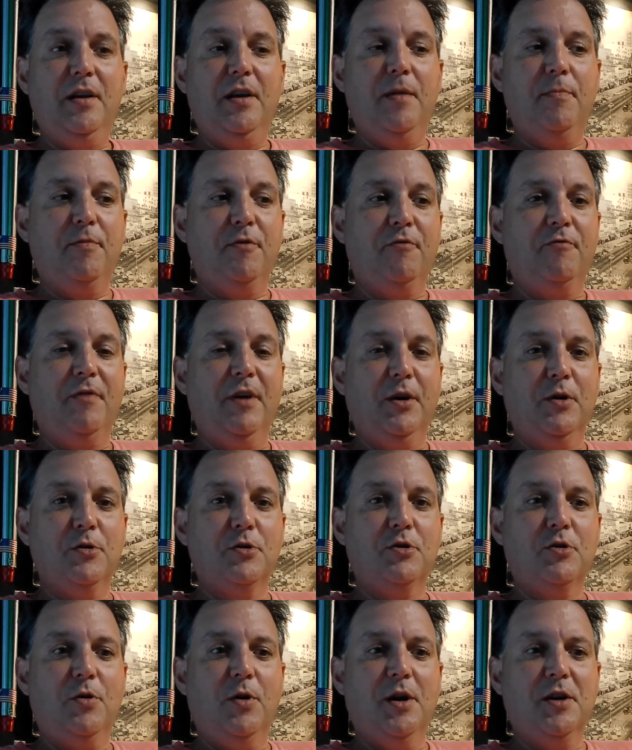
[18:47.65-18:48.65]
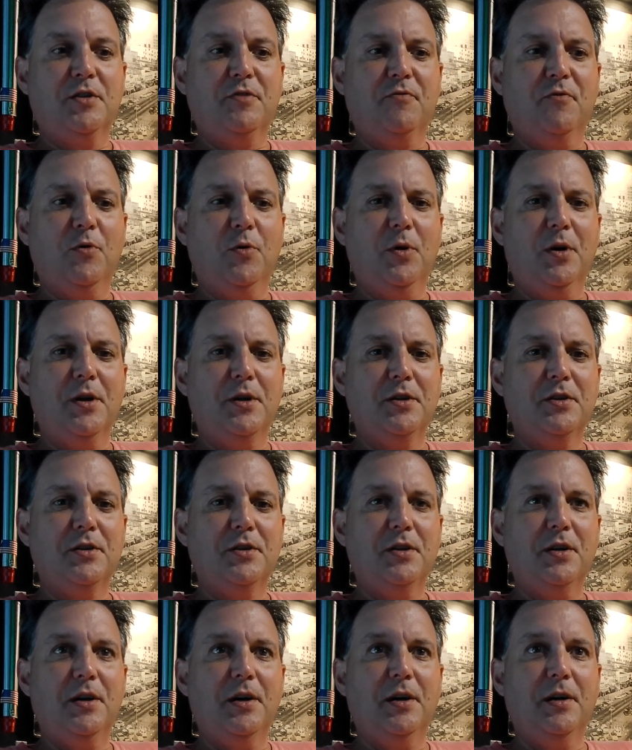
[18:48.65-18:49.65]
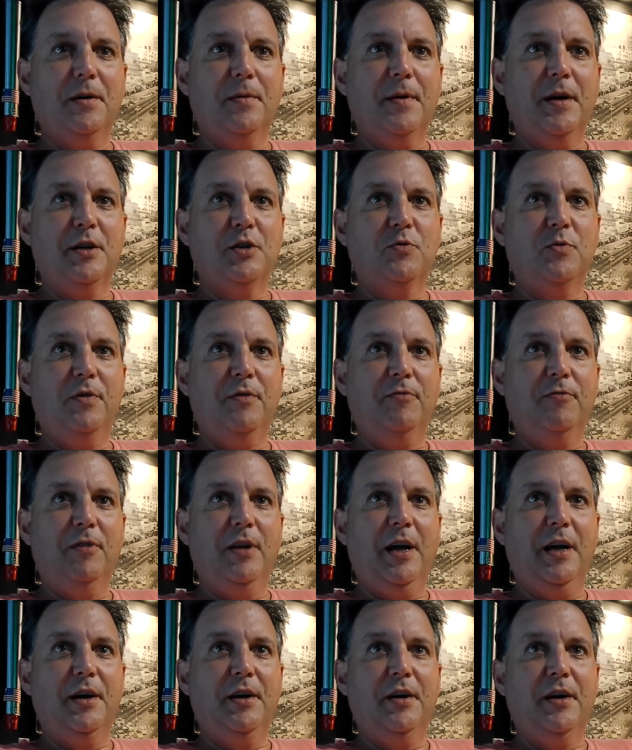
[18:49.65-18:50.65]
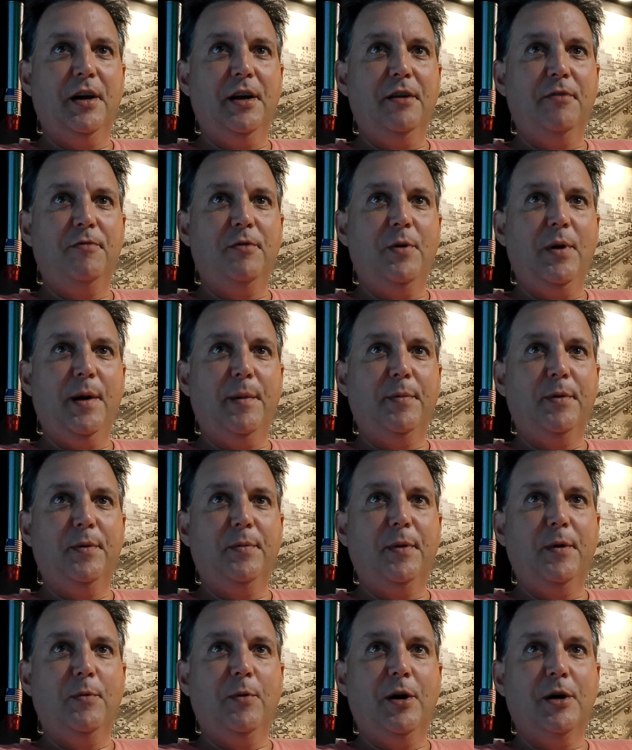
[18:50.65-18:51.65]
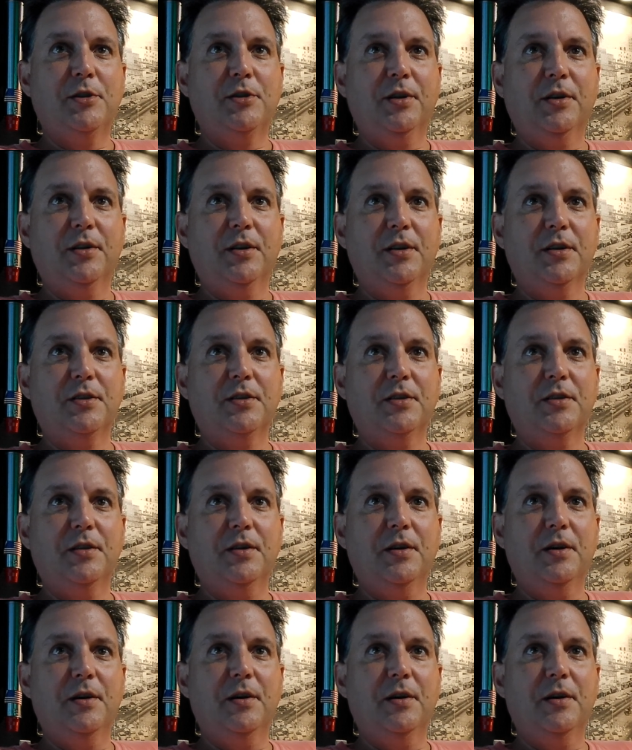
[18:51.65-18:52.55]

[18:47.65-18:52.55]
Keep your fingers crossed for us as we fly tonight, if you happen to be watching this